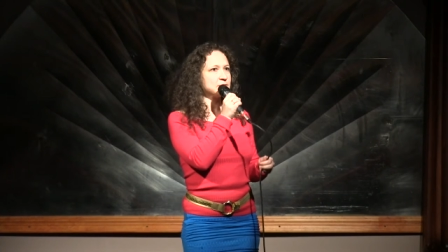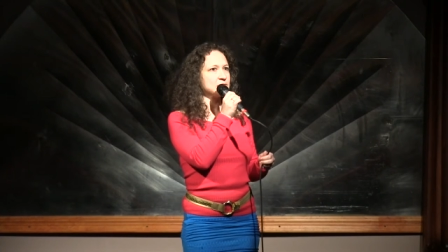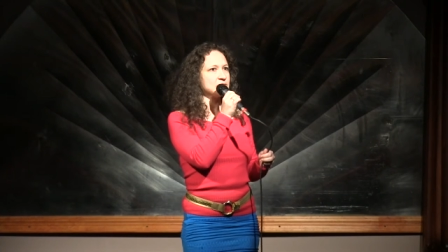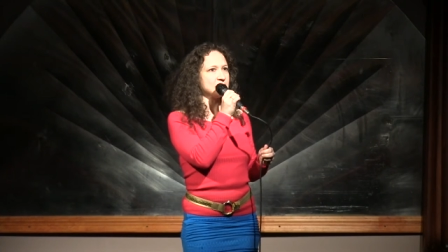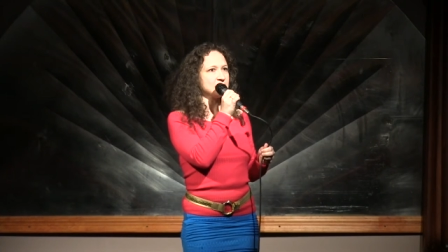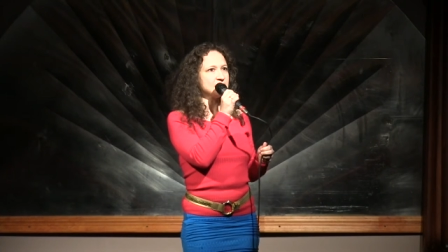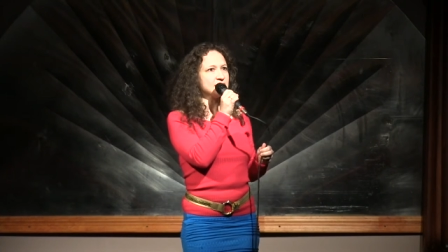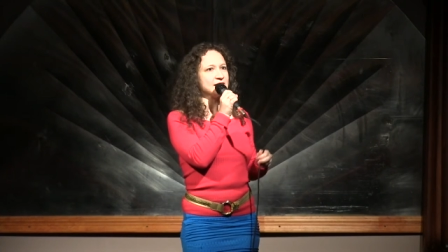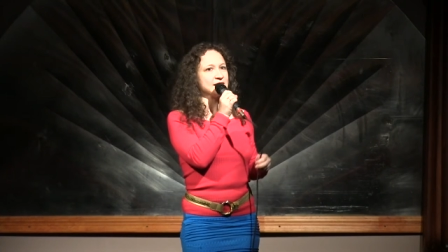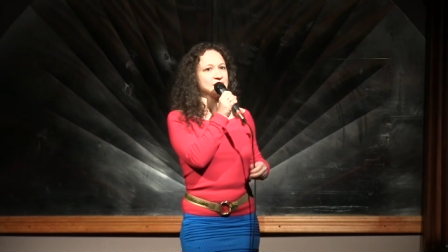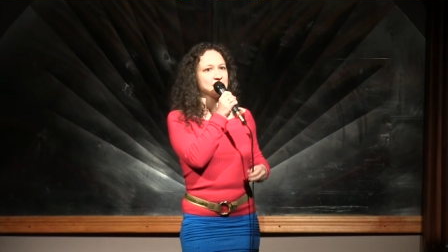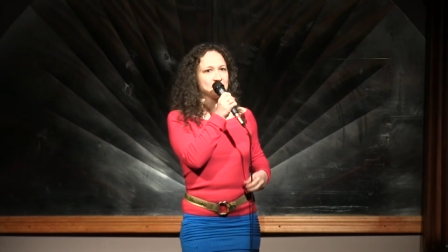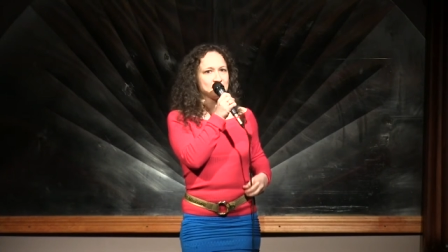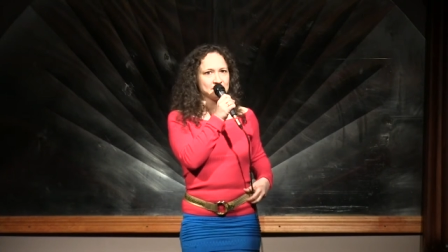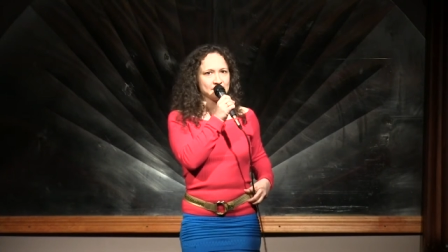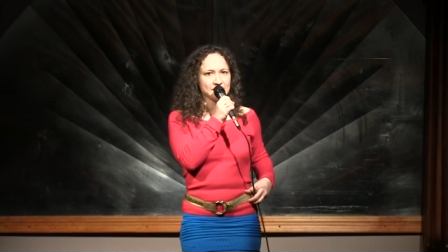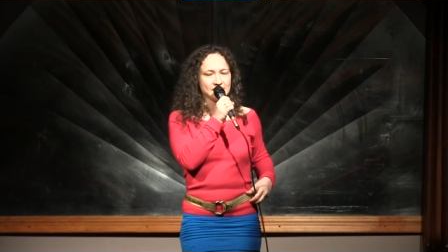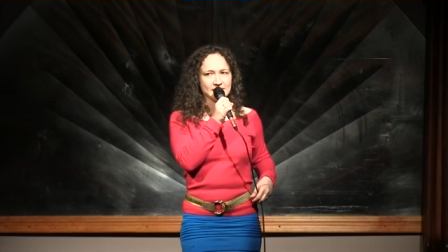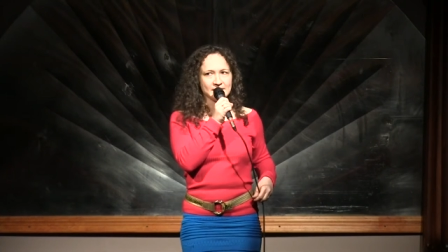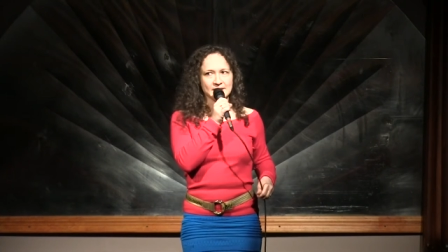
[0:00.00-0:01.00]
Bowl.
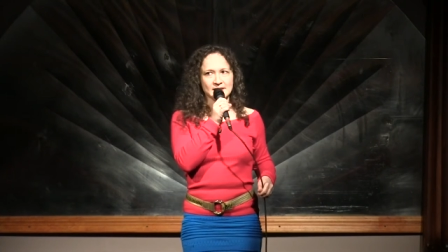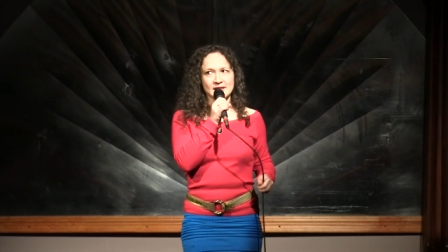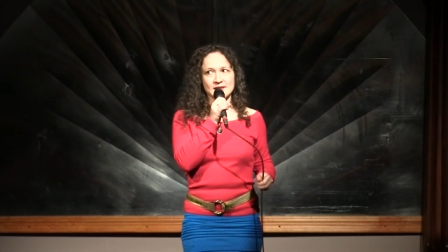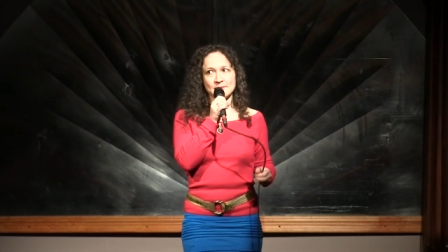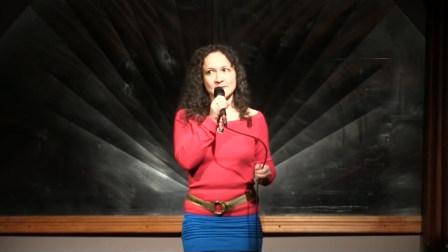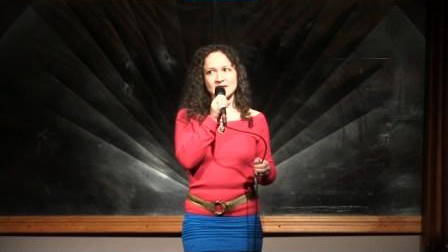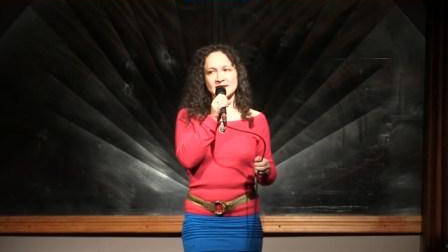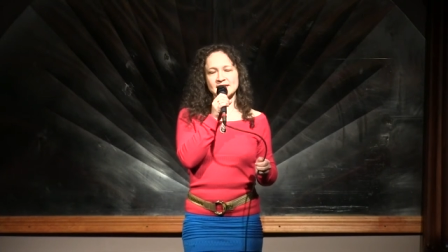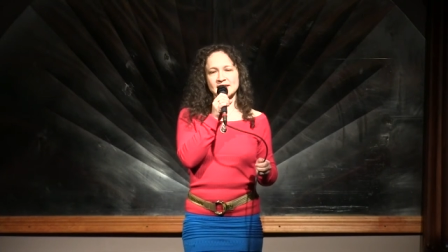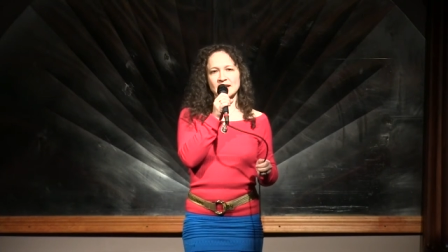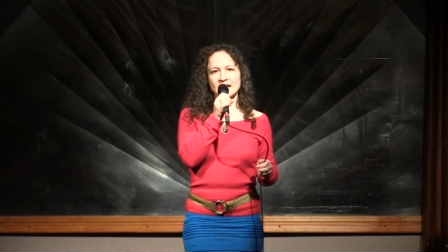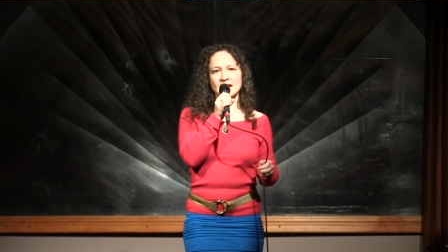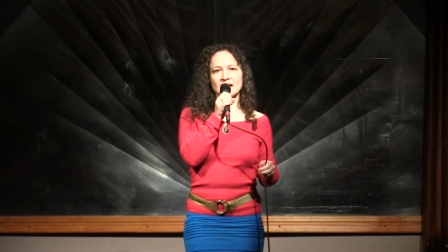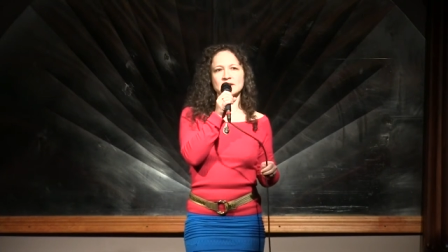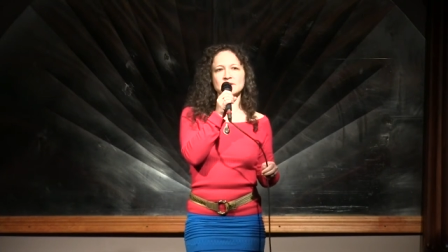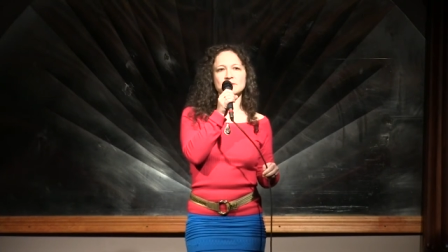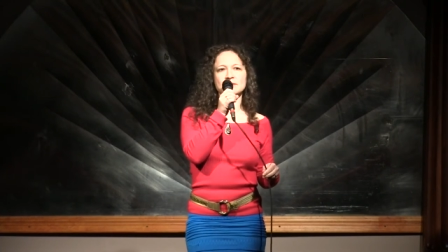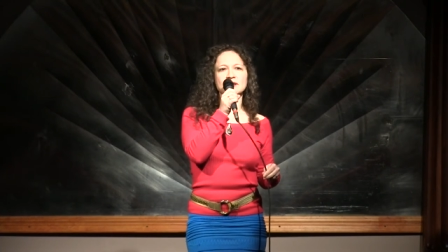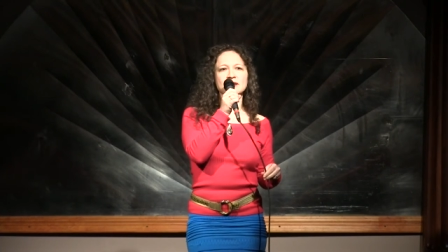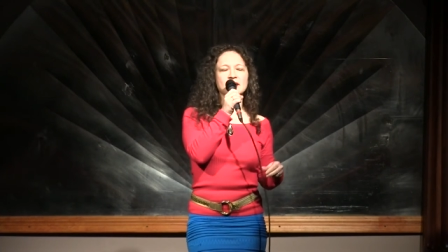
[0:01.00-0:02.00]
At Pizza
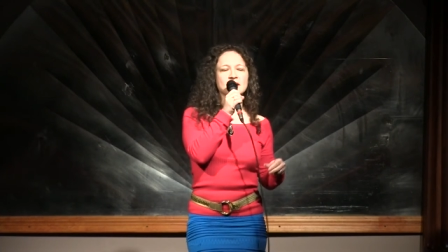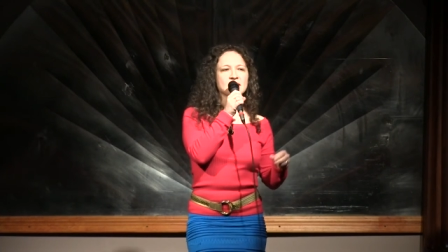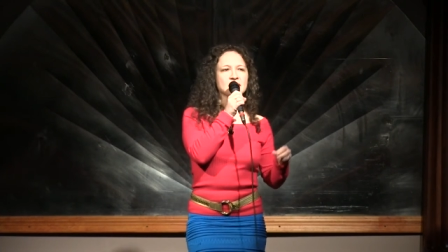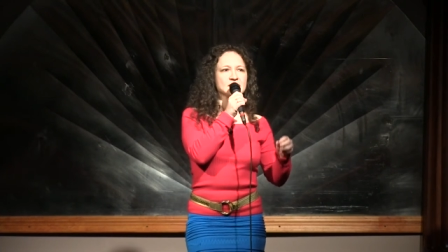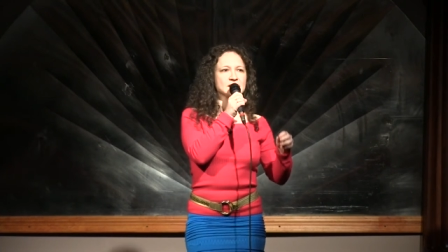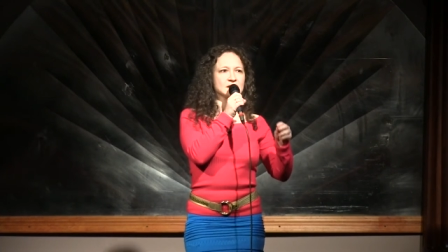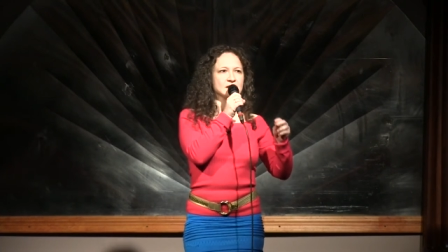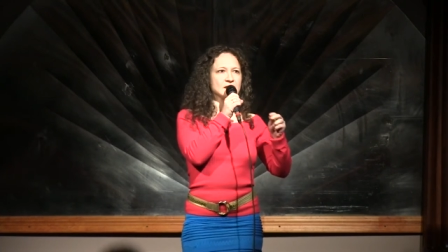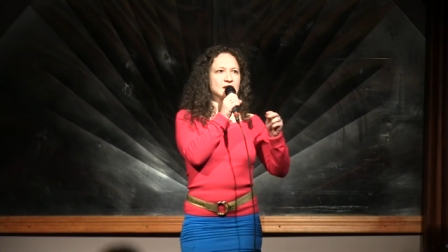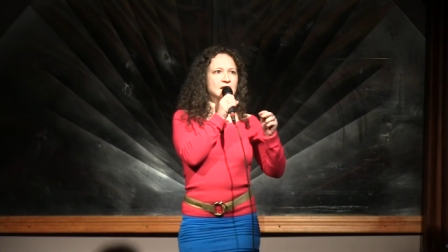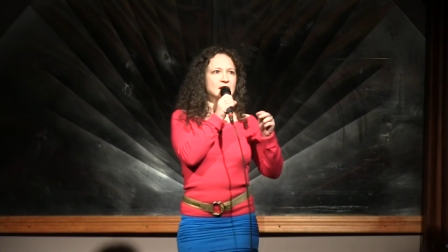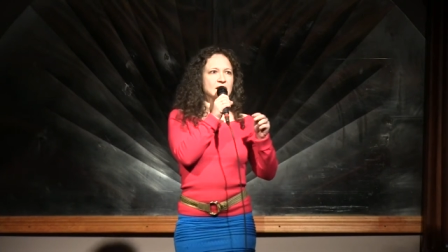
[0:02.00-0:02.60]
Hut, we got,